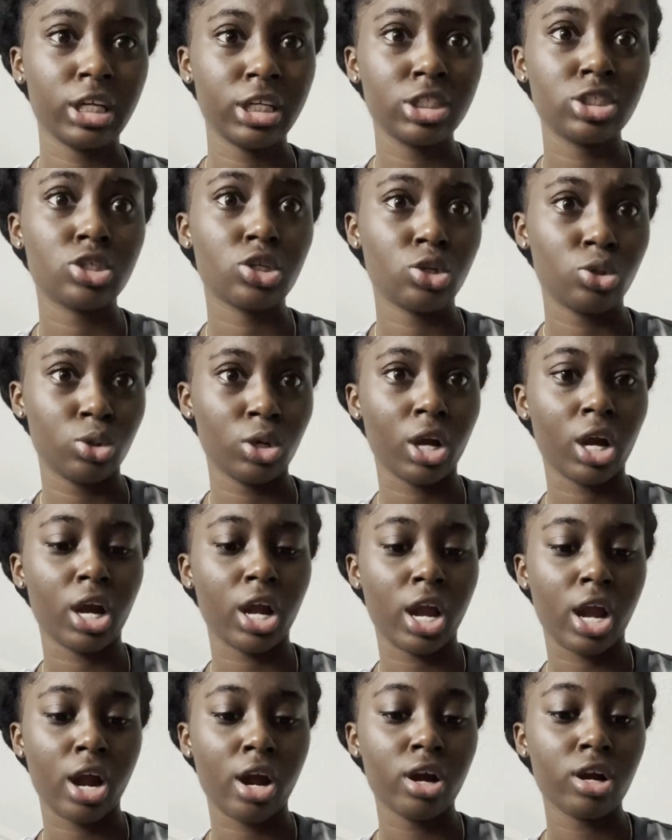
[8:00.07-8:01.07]
need to do your
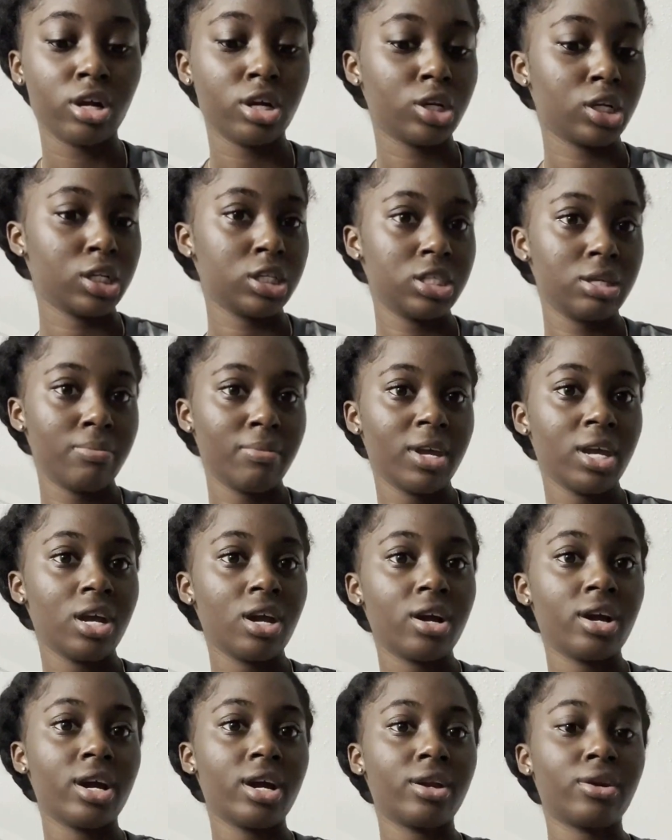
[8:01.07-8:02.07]
hair? You wanna see my
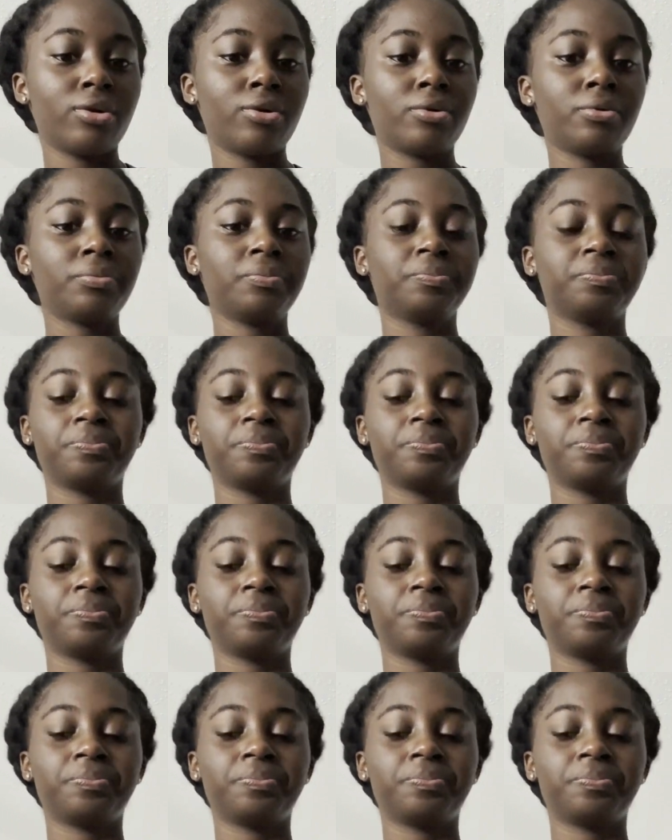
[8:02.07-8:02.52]
hair right now?